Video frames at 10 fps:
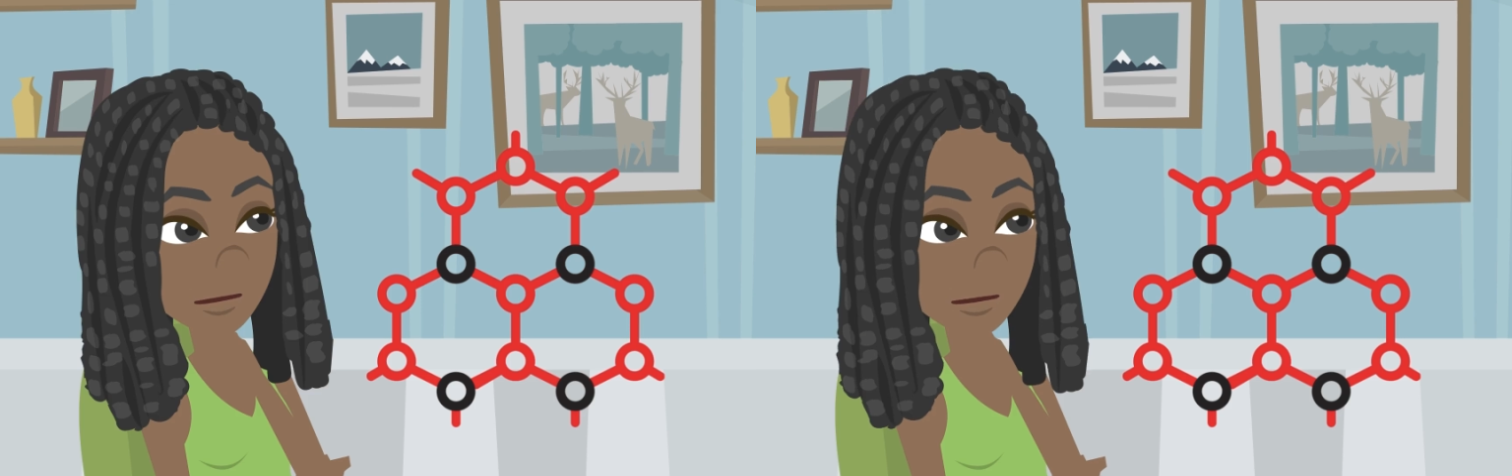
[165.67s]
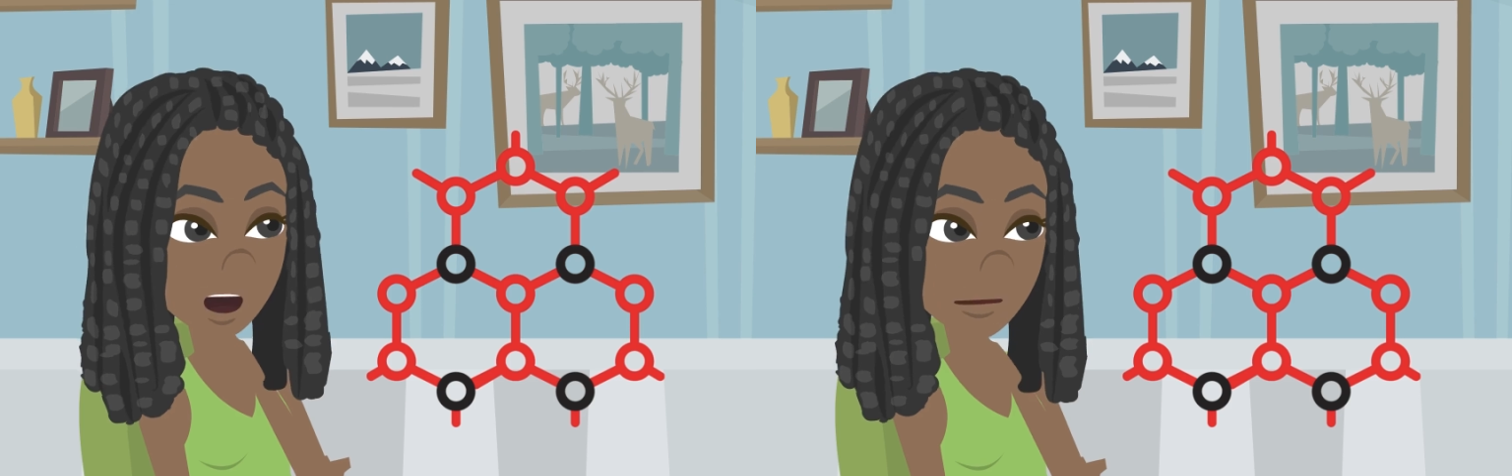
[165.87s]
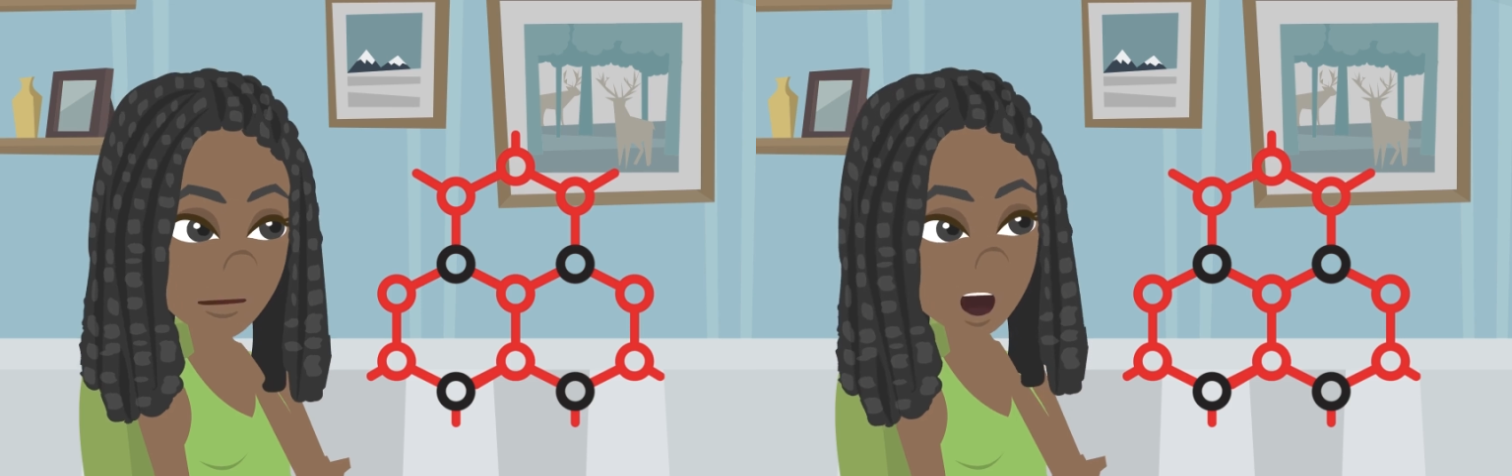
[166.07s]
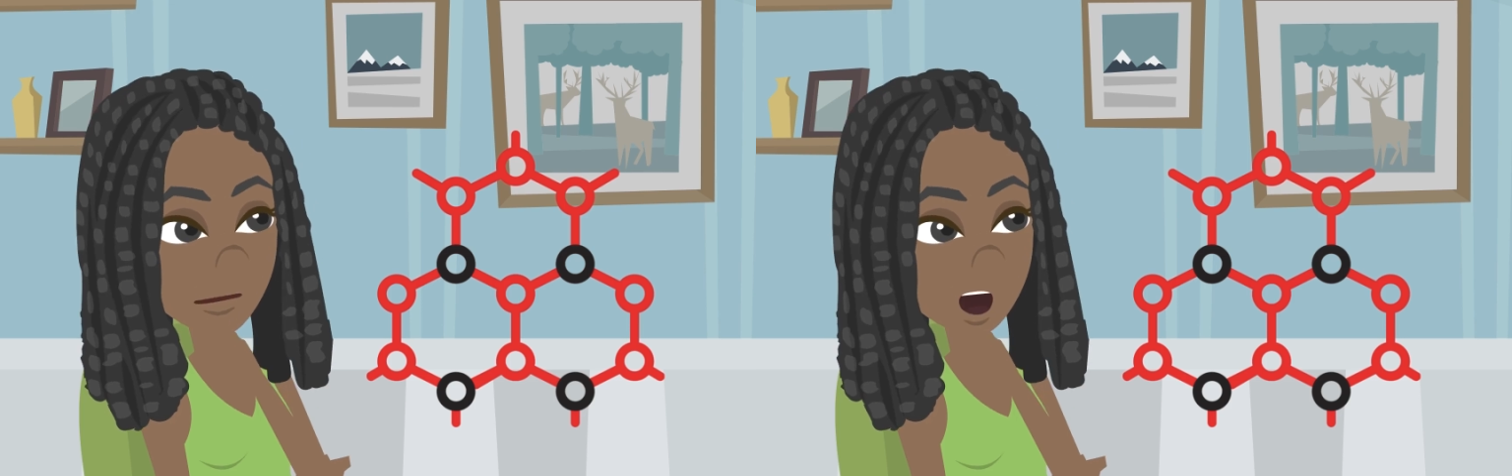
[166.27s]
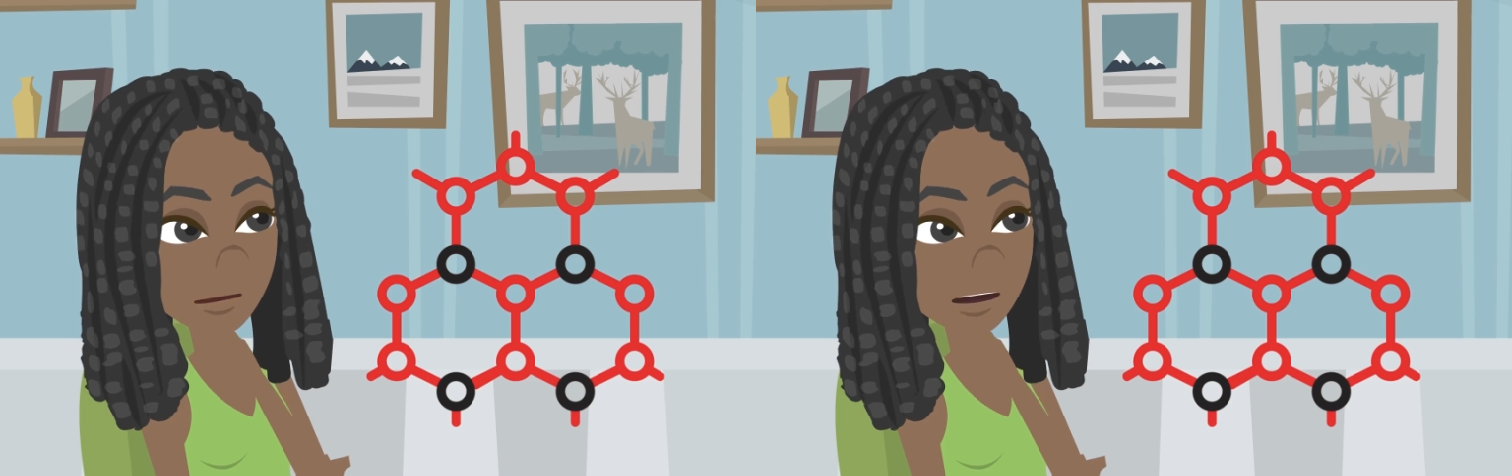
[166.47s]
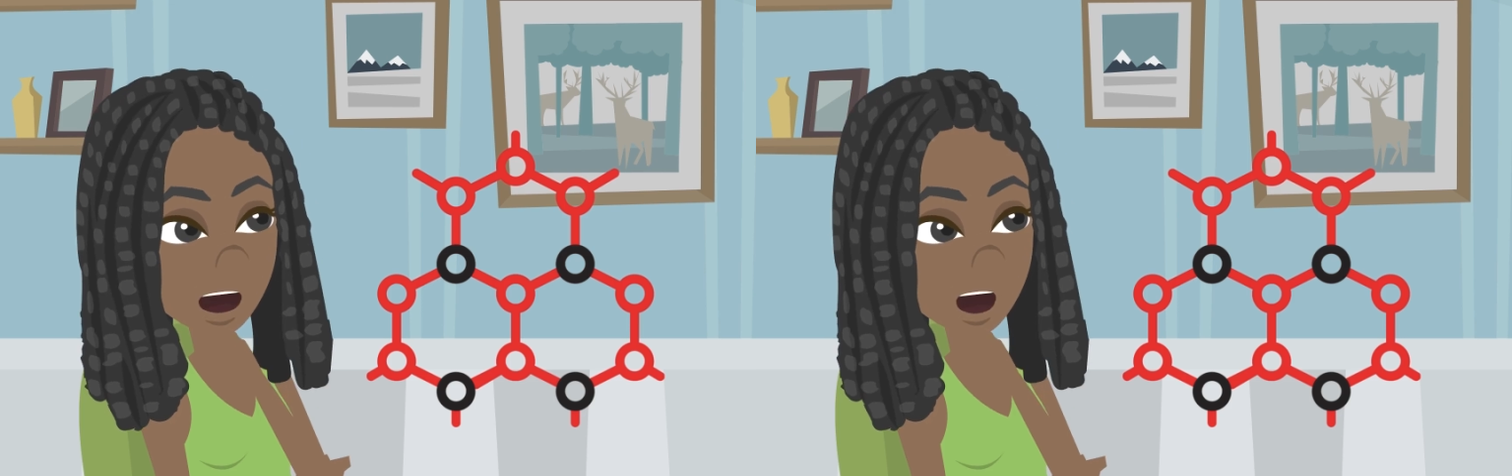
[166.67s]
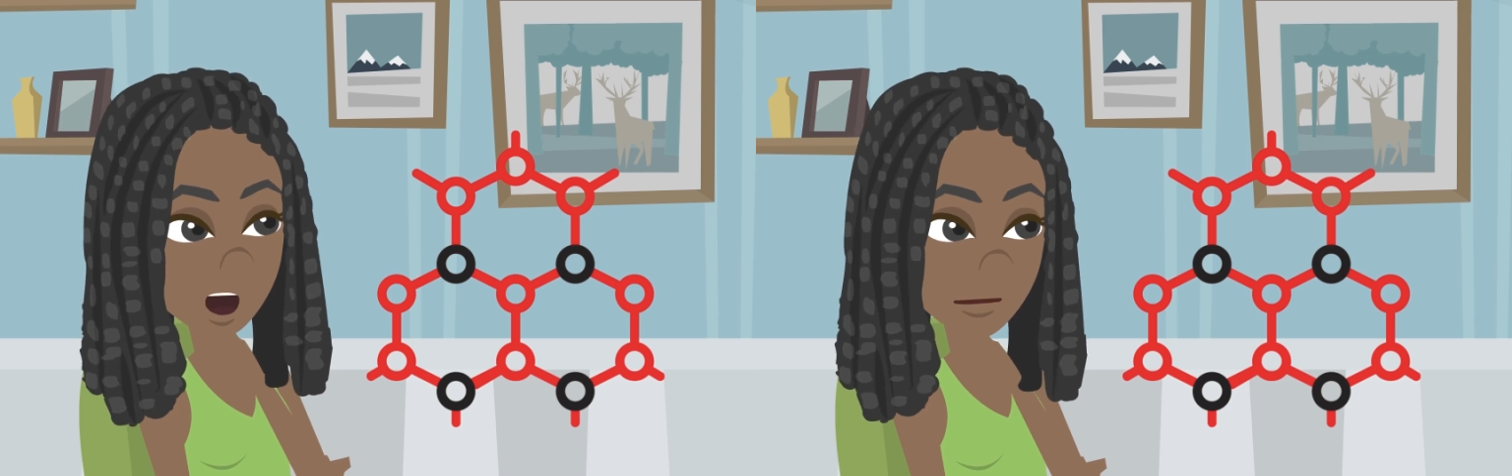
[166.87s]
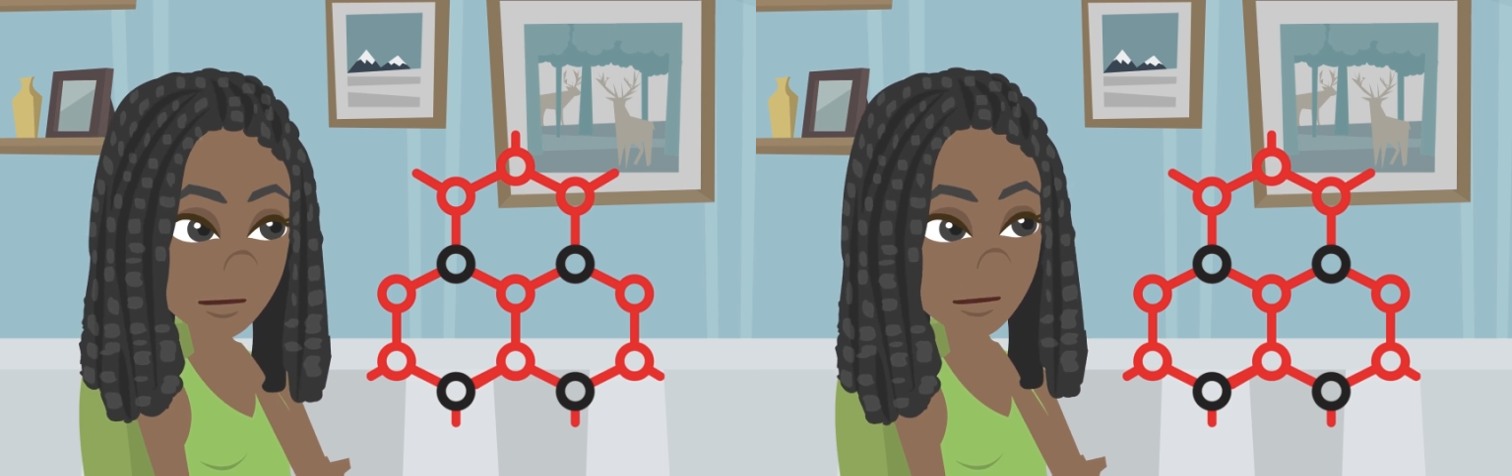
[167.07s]
Plastic is a
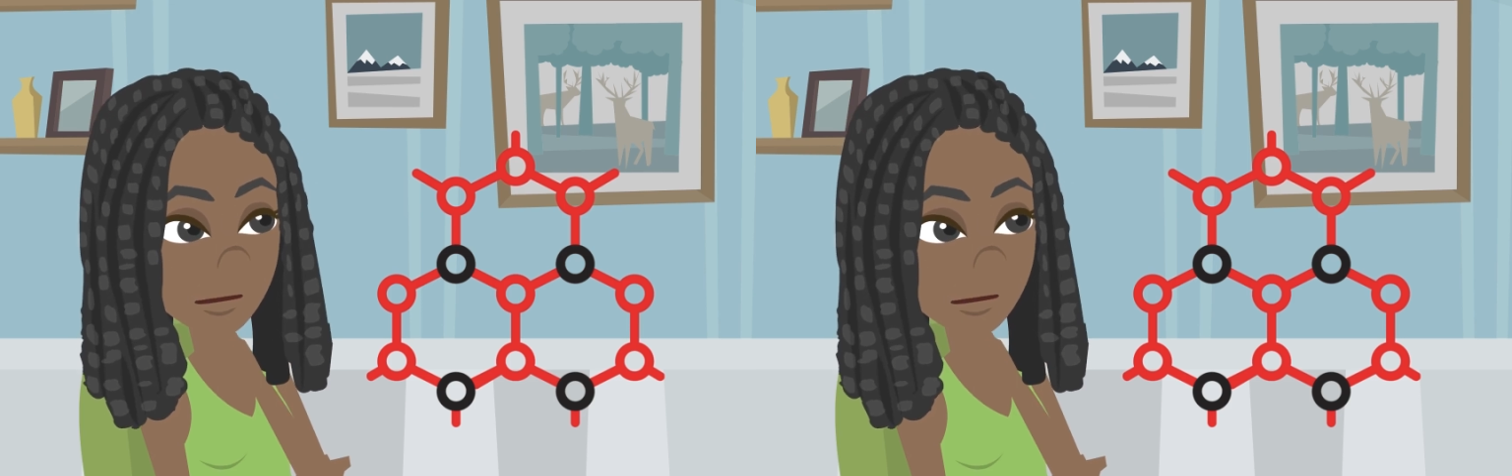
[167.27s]
polymer,